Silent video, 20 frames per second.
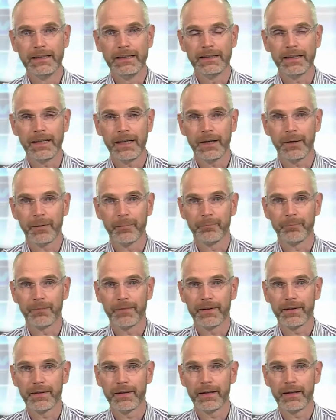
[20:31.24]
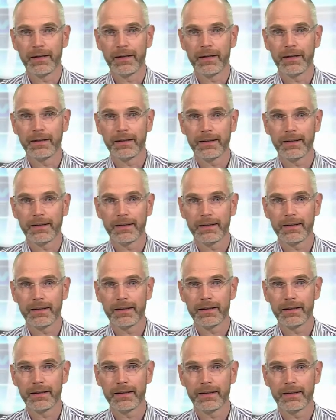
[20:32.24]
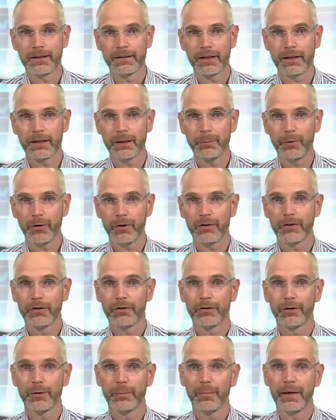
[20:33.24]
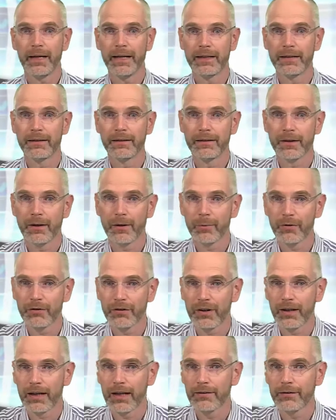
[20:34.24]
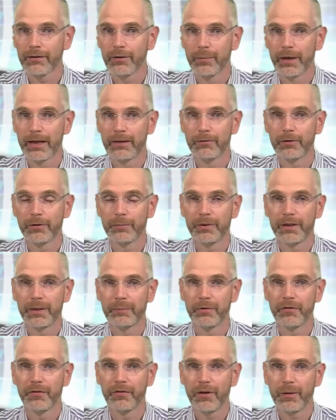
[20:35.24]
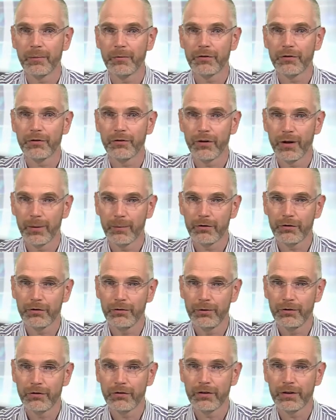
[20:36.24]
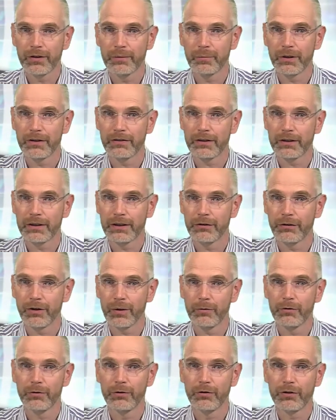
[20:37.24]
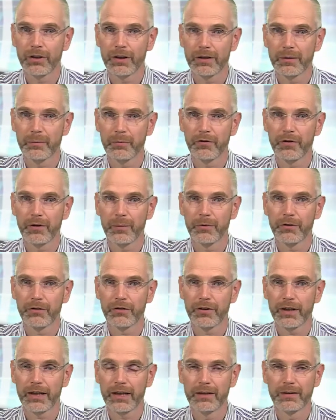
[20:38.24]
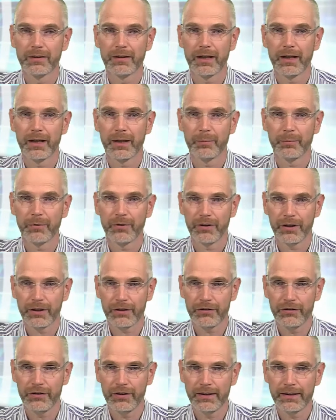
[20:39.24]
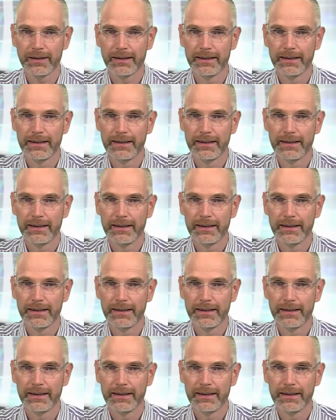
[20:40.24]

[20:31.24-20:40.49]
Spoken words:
Now, another important domain, almost the last domain, would be performance troubleshoots, basically troubleshooting the performance in production.